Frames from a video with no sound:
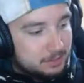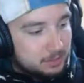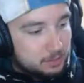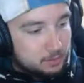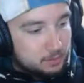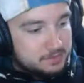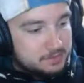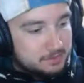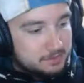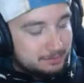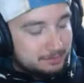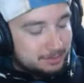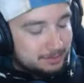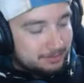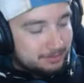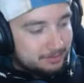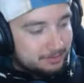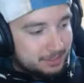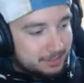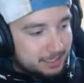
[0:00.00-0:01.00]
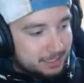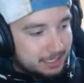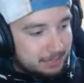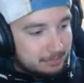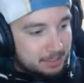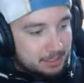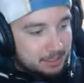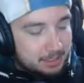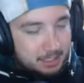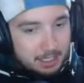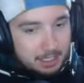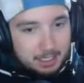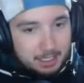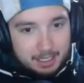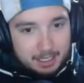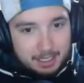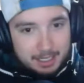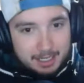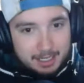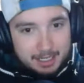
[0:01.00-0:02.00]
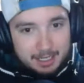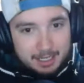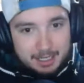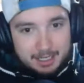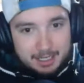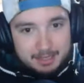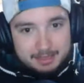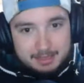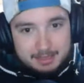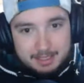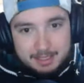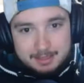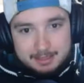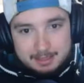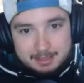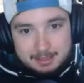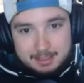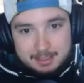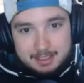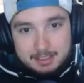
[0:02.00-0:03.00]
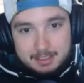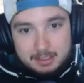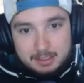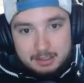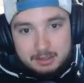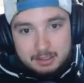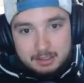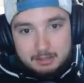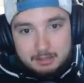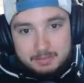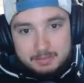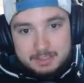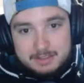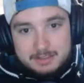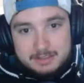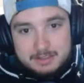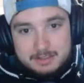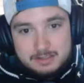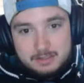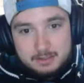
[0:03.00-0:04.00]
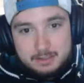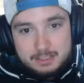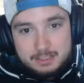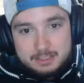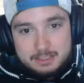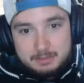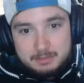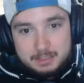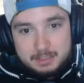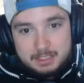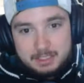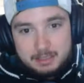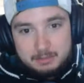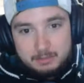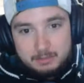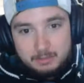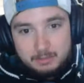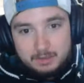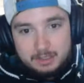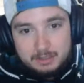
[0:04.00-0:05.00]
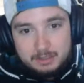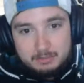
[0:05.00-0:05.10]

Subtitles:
goal summary for the game. I think Columbus is starting to become one of